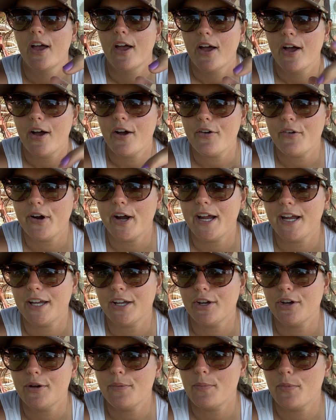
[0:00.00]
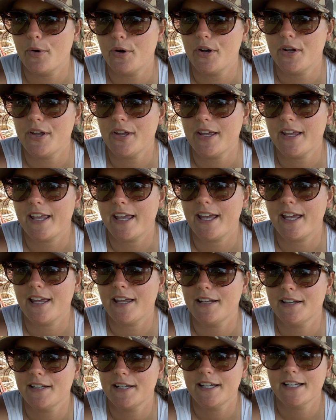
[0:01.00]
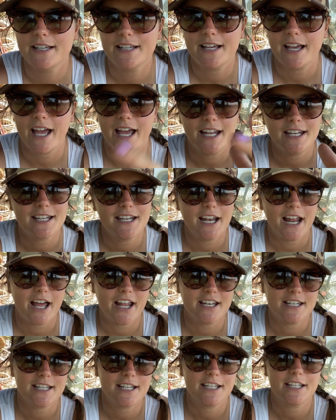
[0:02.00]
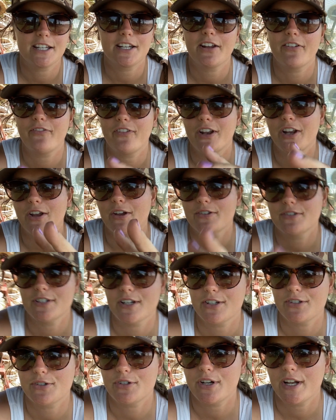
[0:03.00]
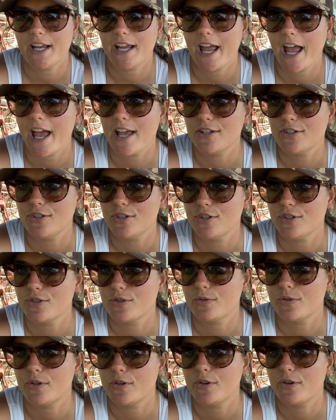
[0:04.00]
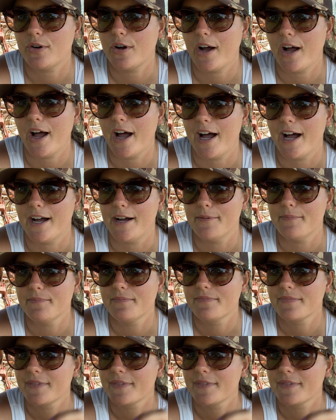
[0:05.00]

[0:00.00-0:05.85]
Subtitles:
All right, good morning again. I did not take enough videos yesterday as usual. I'll